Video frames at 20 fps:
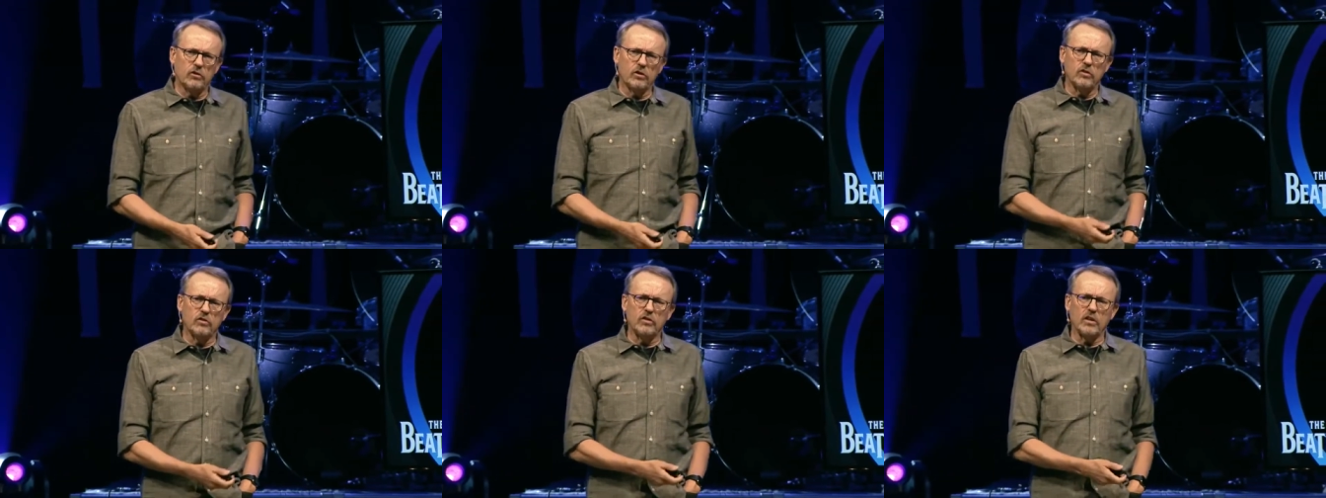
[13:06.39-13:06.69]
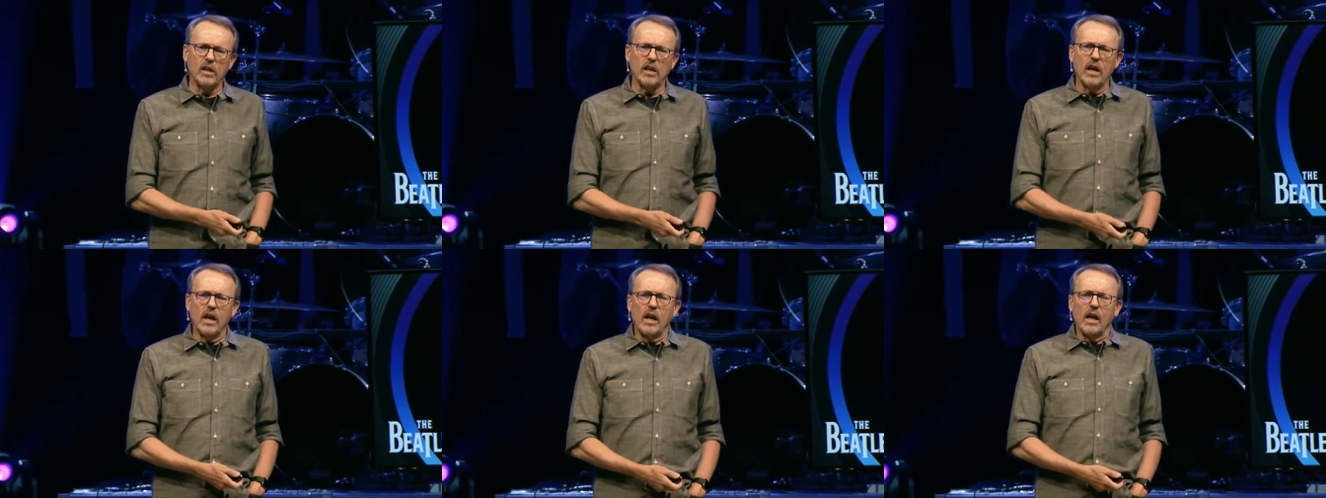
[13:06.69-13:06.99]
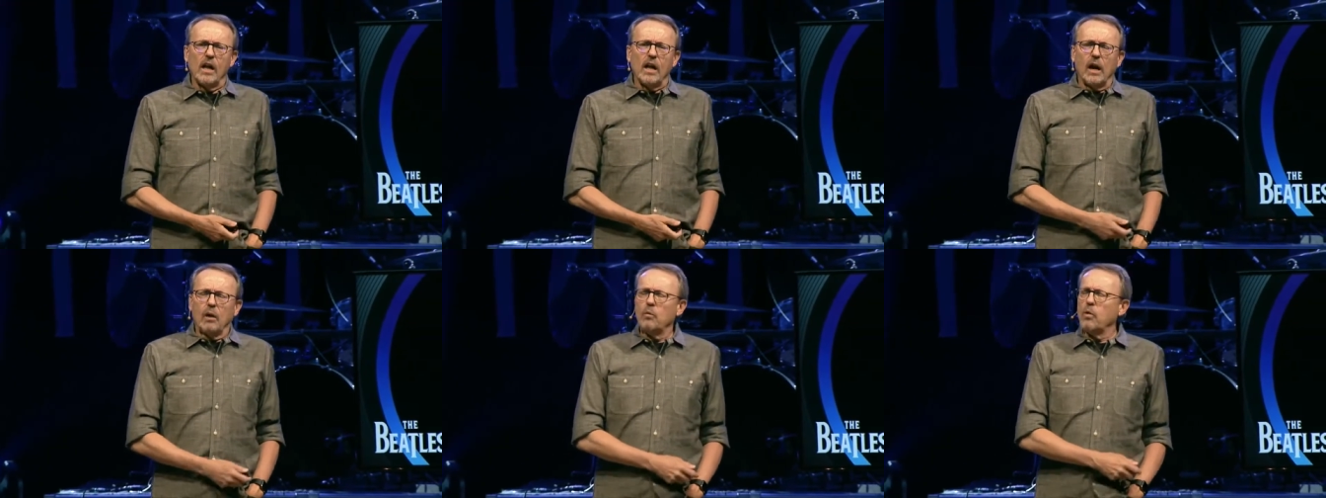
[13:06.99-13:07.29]
He said,
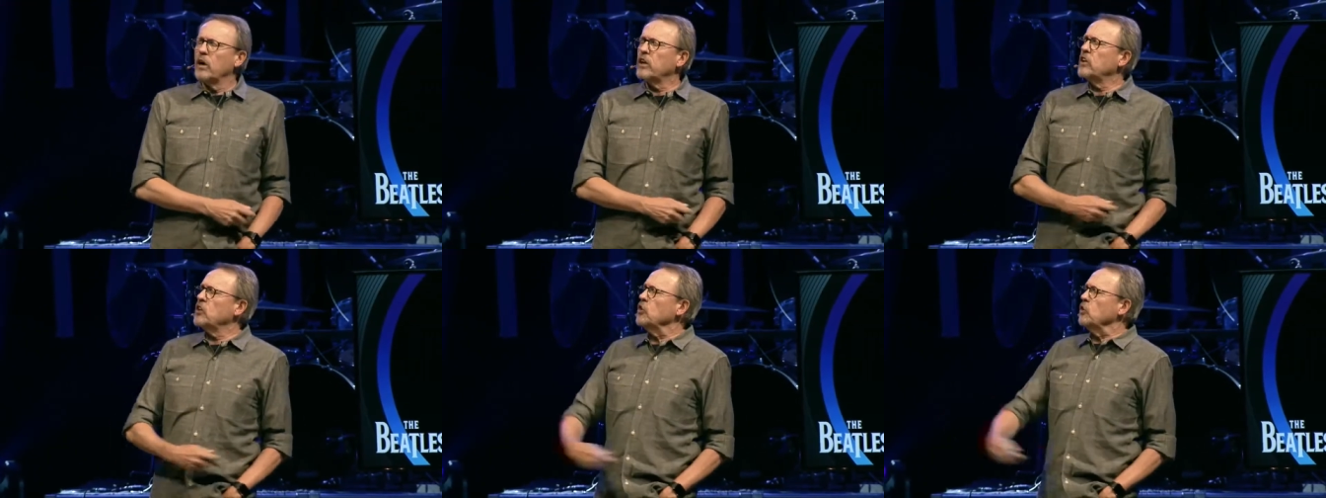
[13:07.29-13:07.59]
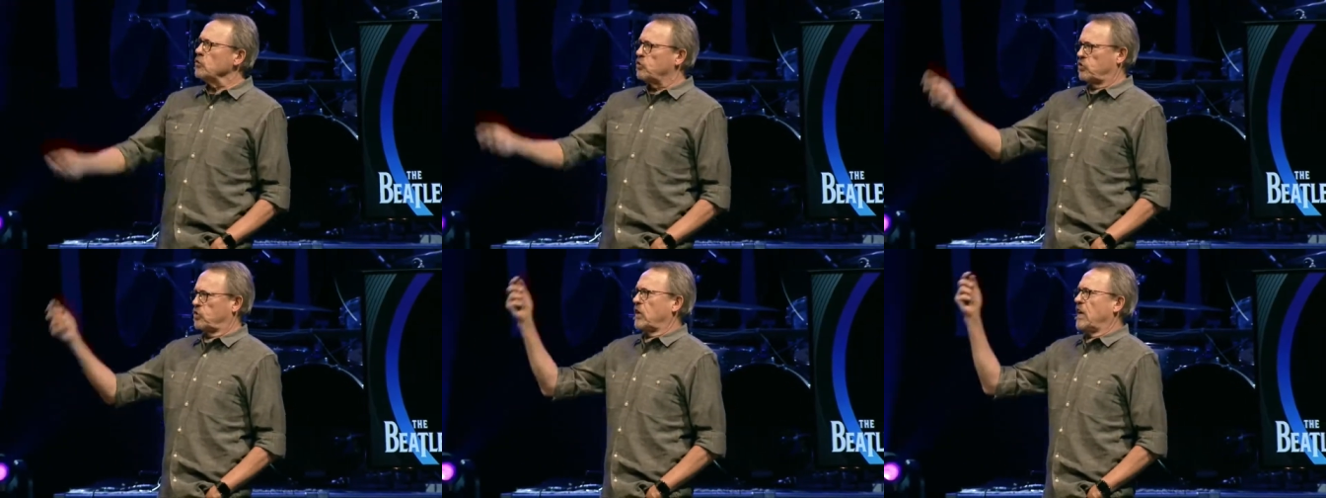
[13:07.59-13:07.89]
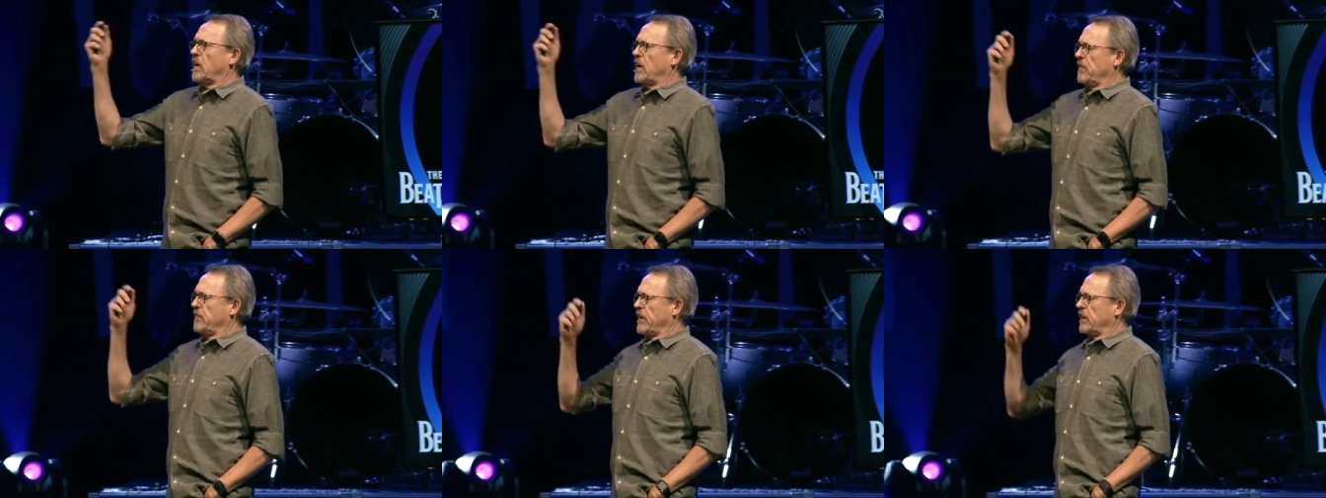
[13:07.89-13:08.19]
and what do you
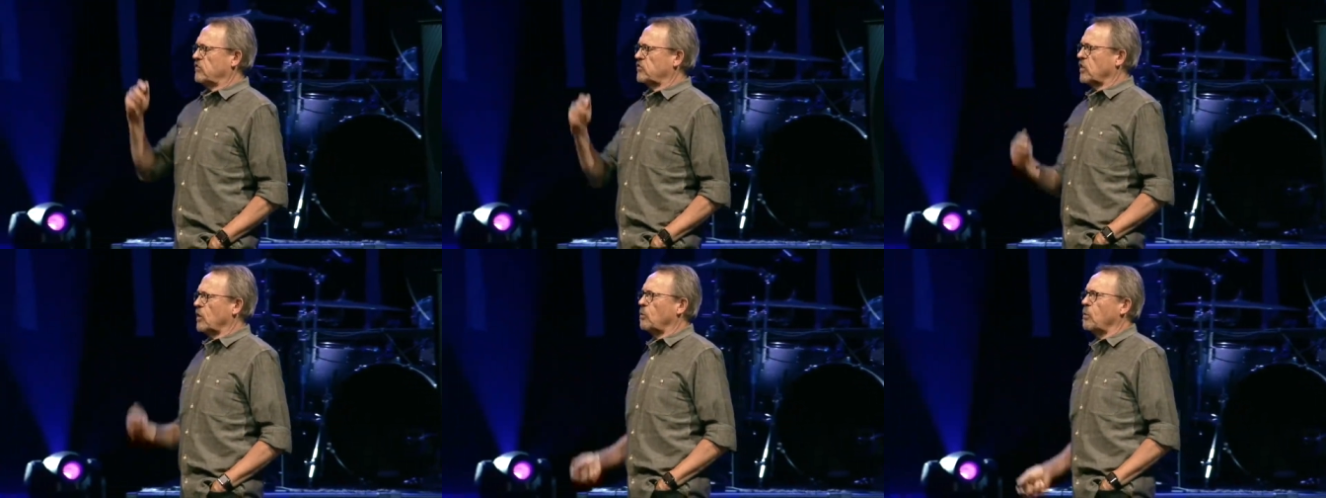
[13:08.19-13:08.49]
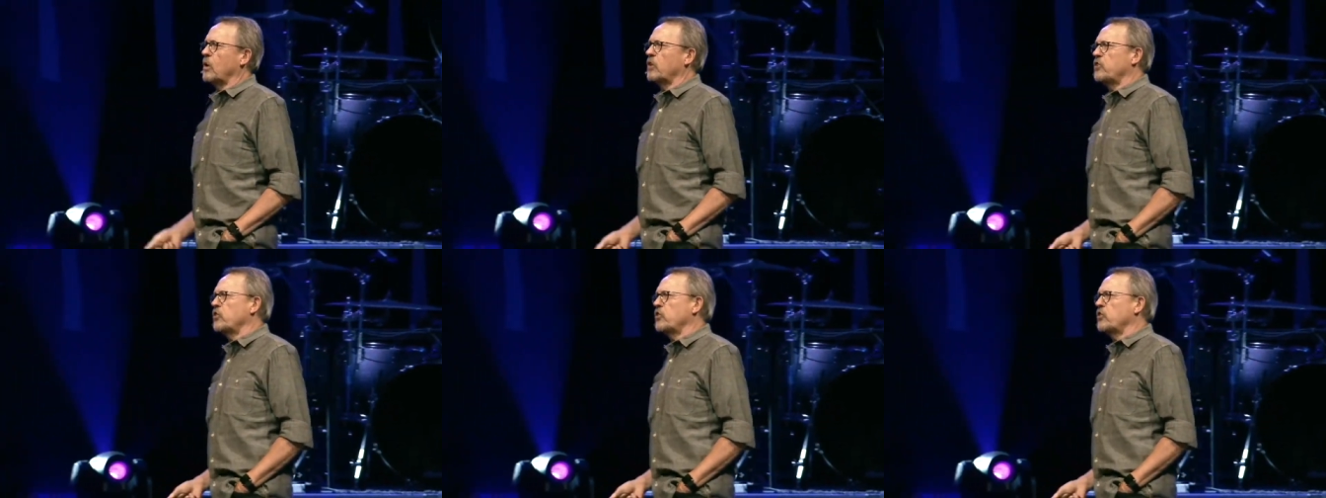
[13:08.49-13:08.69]
say? And they say, well,